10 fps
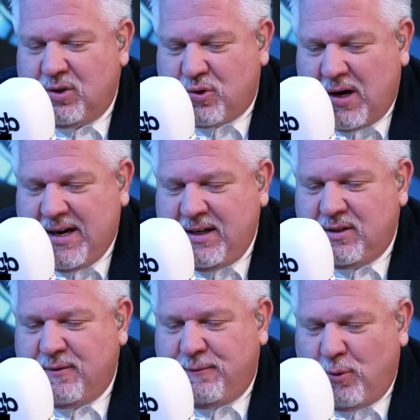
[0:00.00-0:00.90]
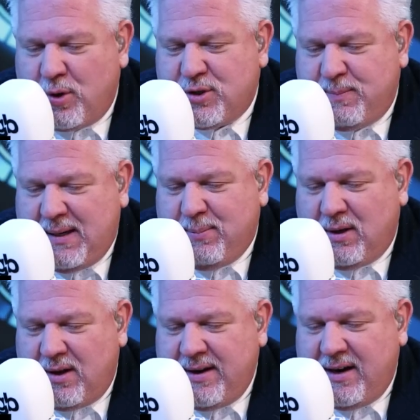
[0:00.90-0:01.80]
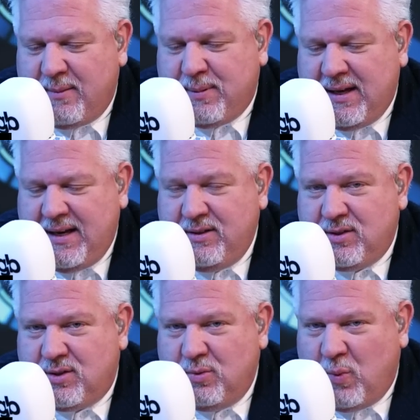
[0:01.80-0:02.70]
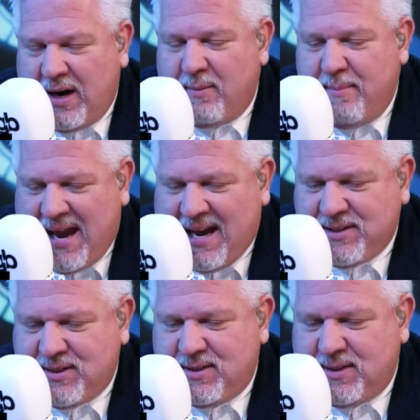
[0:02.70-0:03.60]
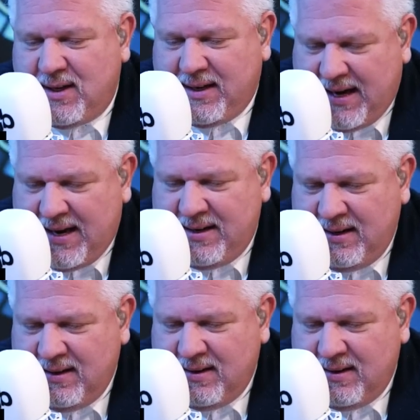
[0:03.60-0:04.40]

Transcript: trying to force people on airplanes to wear masks again?